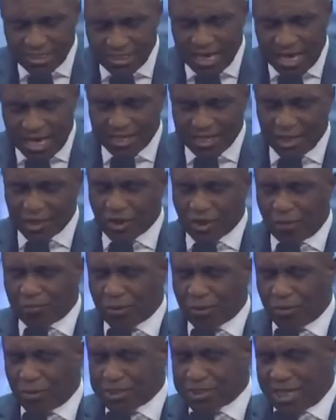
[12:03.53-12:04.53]
They are
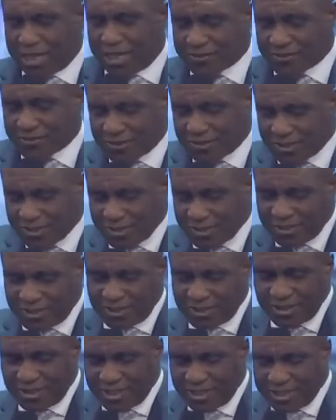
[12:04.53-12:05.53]
kingdom promoters,
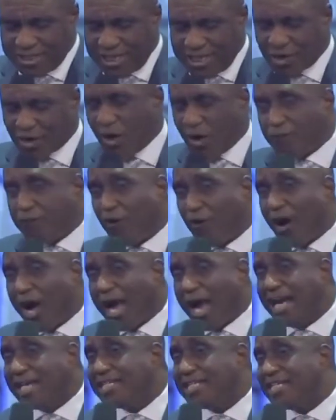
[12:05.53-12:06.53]
they go
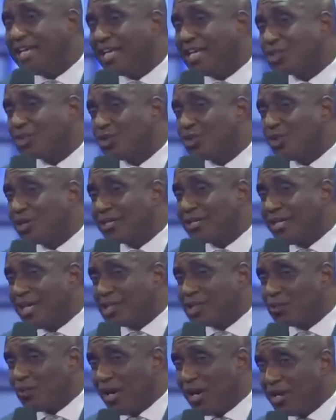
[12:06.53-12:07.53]
for ideas to
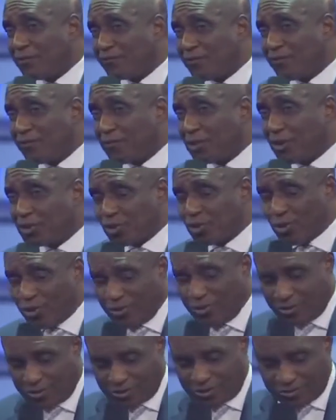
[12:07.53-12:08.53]
create wealth from God's
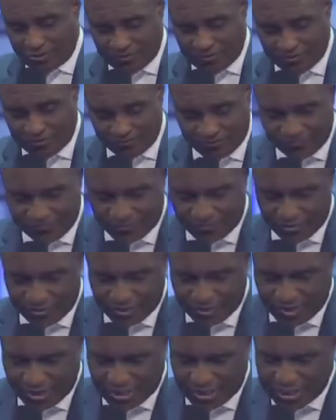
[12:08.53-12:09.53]
word.
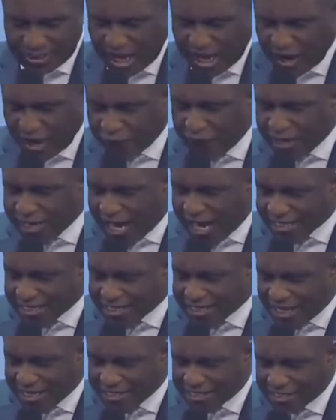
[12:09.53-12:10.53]
They are very
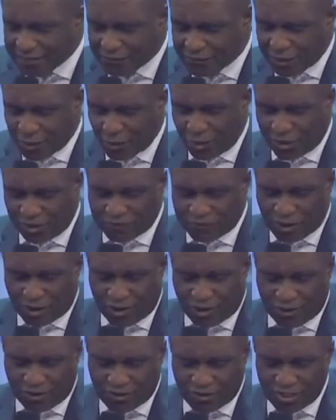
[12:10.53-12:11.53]
attentive to the word of
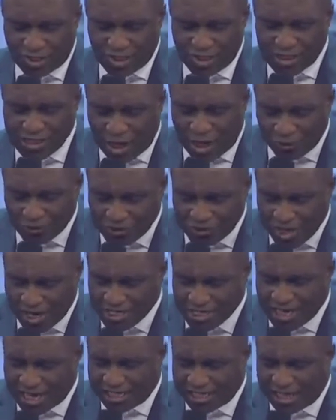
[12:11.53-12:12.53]
God that will
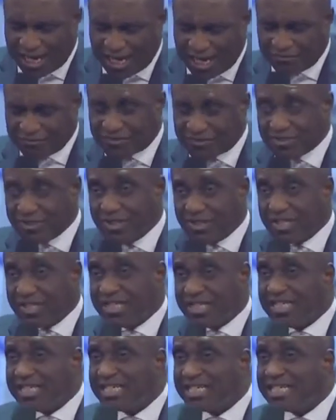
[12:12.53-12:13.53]
change their lives.
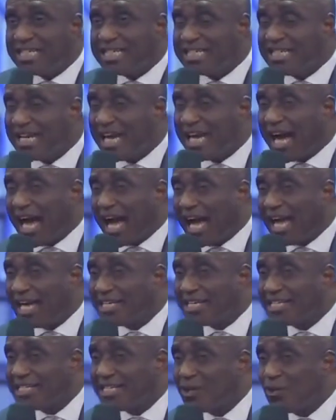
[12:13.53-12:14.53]
They
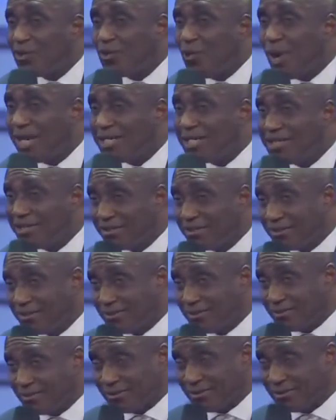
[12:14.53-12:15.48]
are the wealthy.